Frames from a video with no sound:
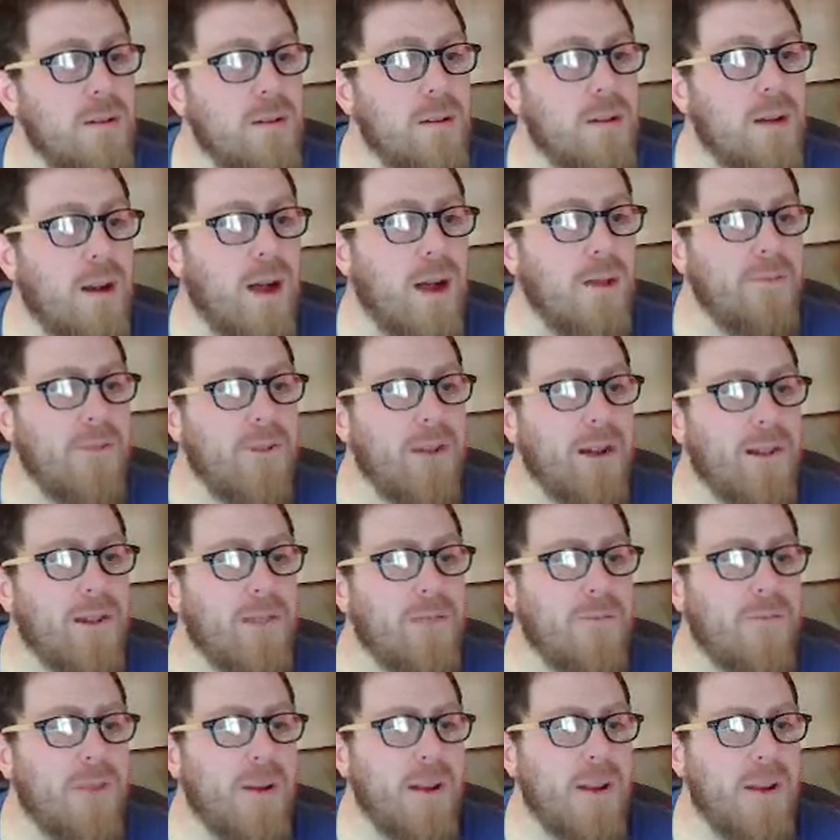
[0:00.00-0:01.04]
I find it
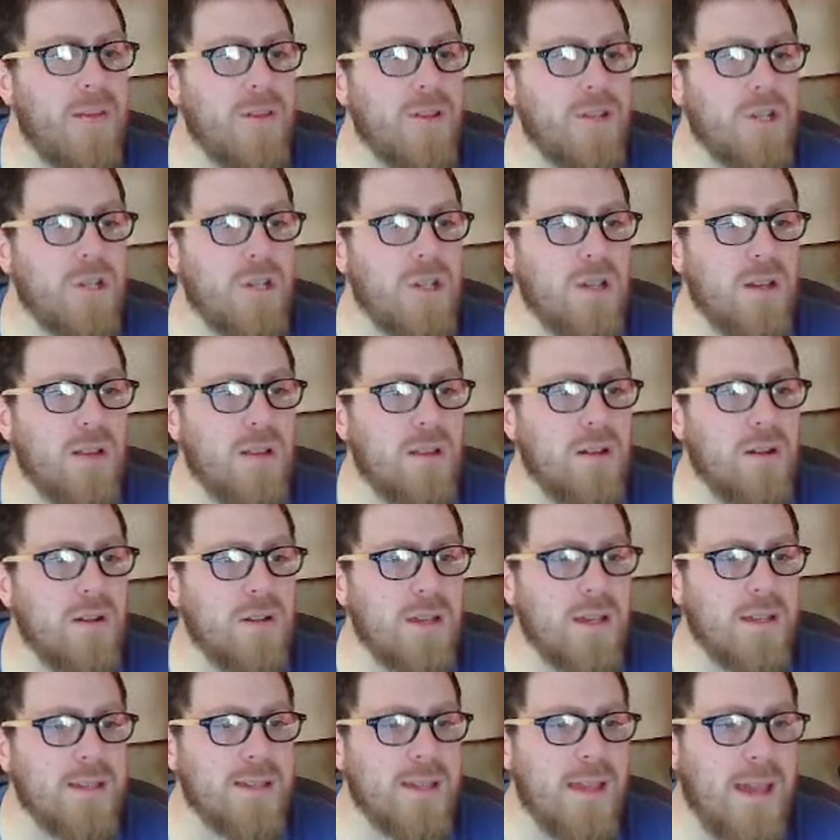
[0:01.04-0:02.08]
funny that Sherlock
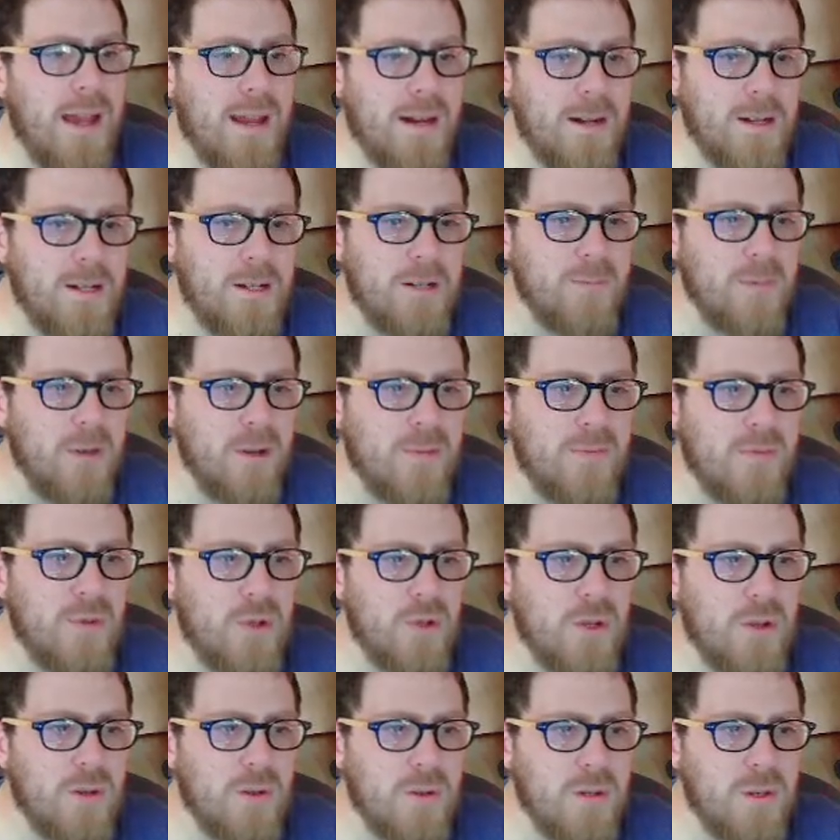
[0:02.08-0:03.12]
is canon to both the
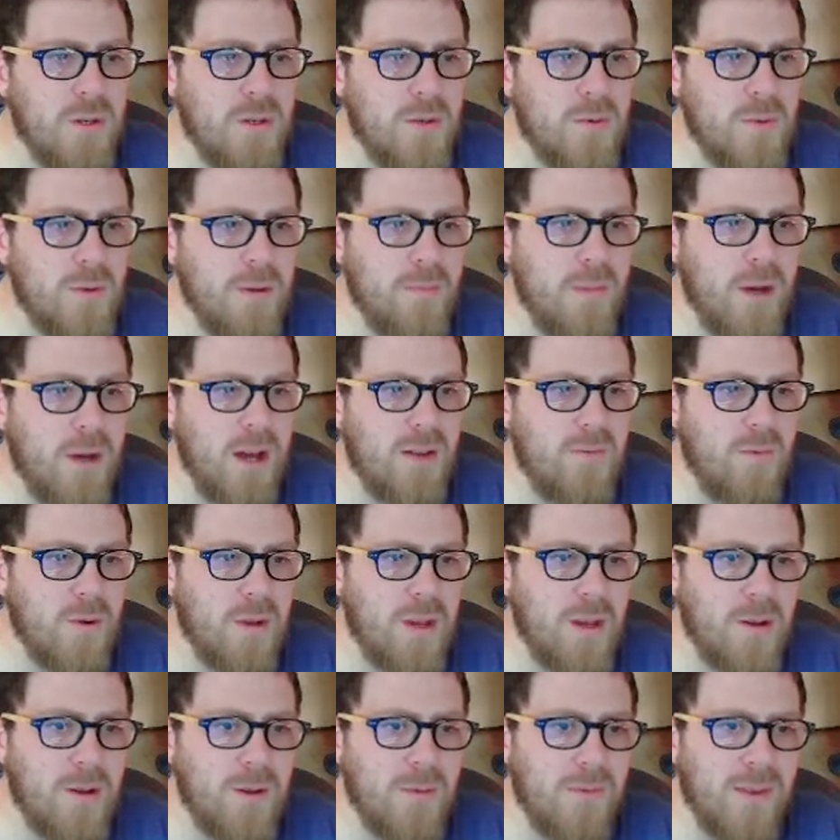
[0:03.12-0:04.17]
Doctor Who and Marvel
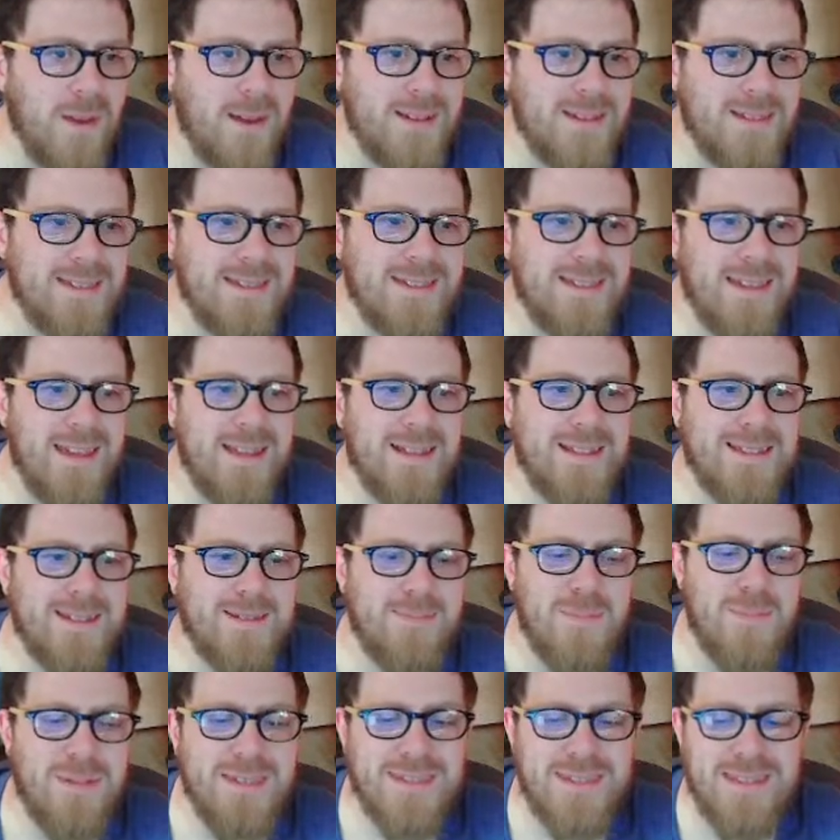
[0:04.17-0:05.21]
universes. It's
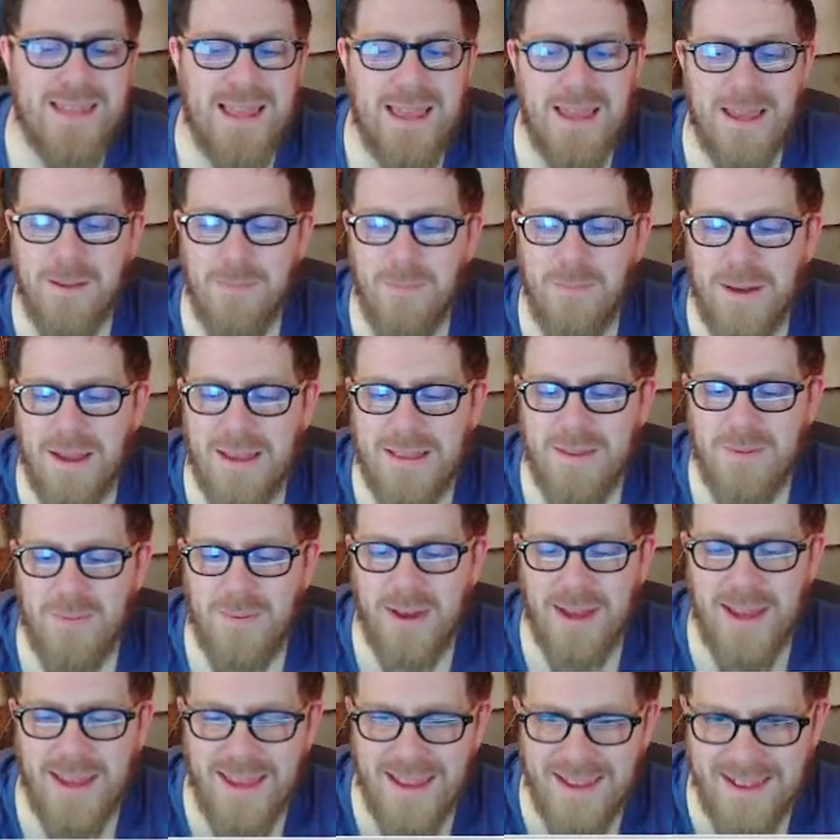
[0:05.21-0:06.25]
Mystique, by the way.